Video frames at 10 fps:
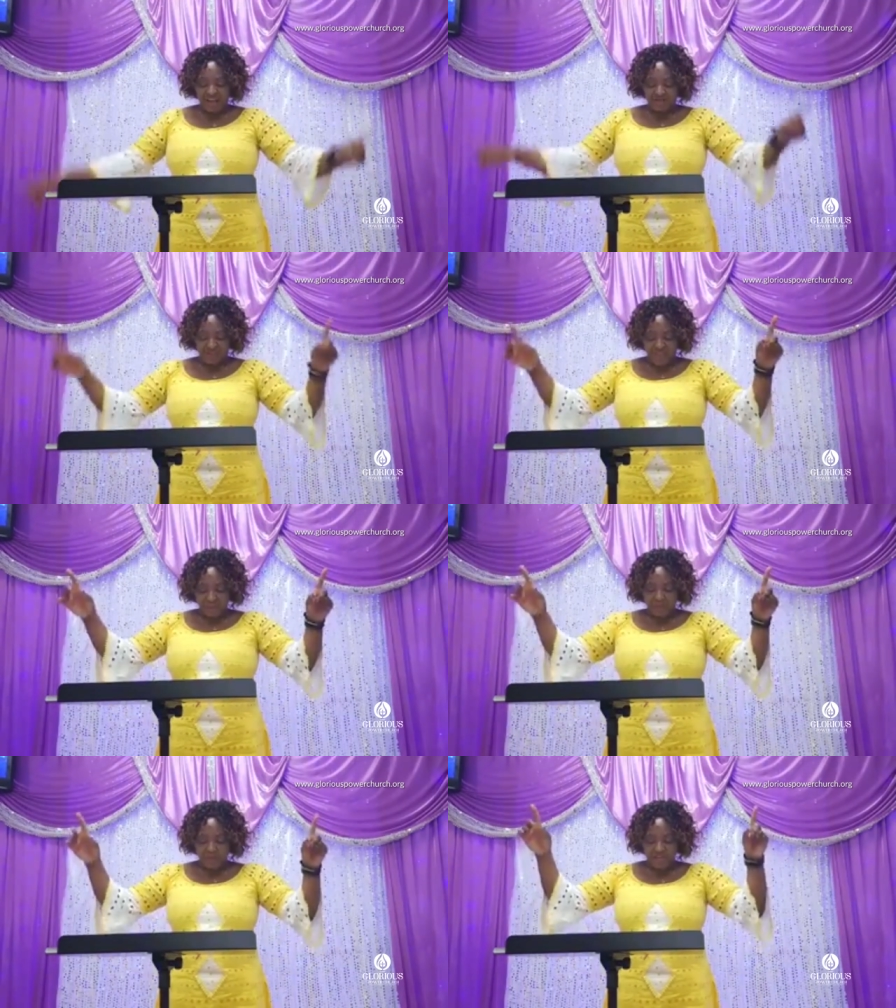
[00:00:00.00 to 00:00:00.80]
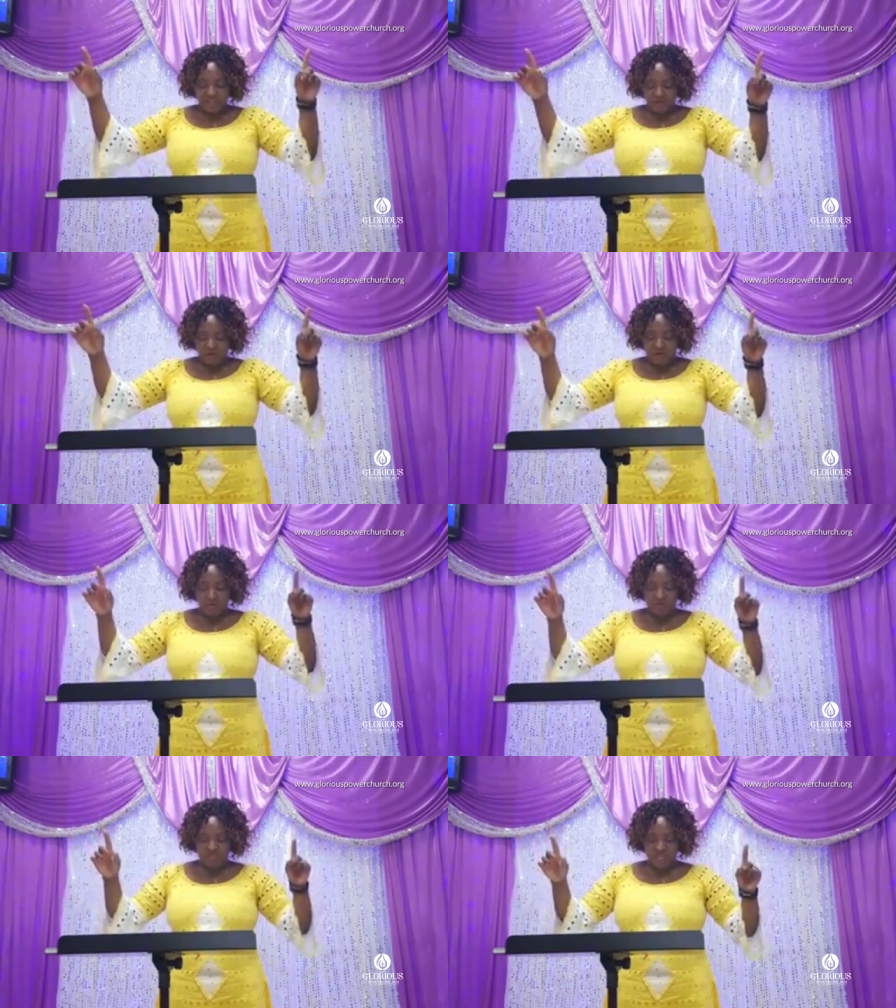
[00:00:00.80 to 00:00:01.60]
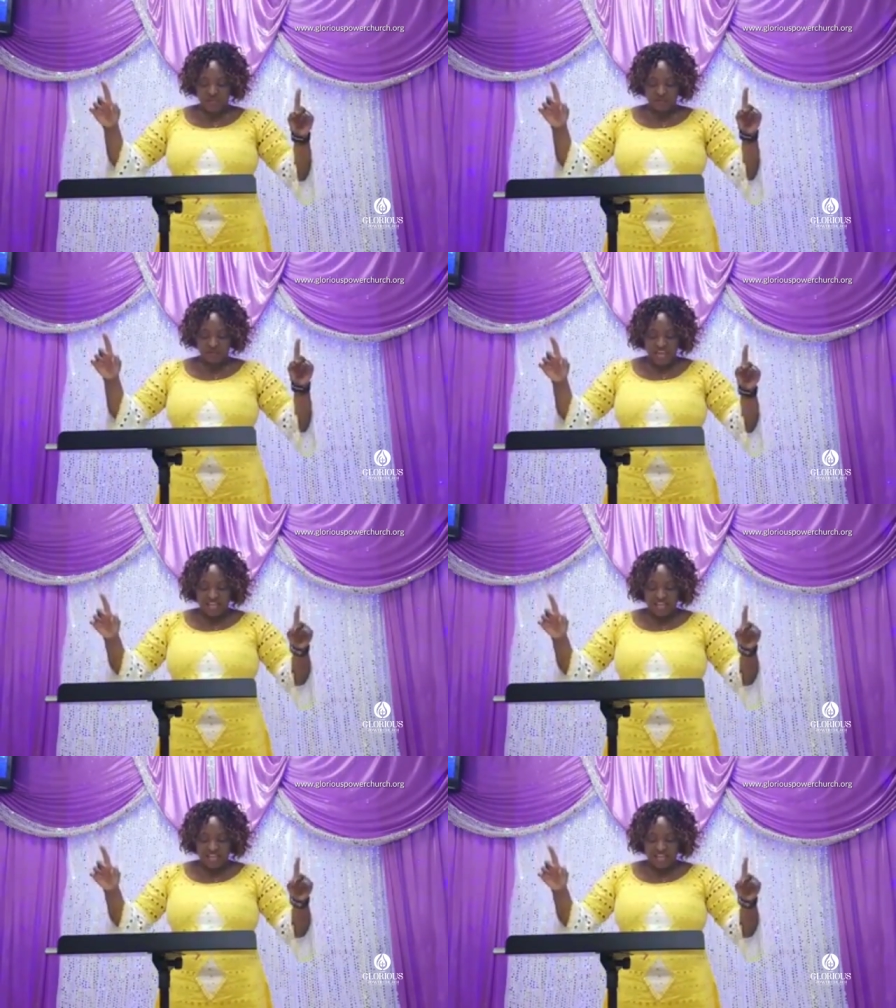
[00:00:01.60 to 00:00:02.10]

I have kept myself from sin.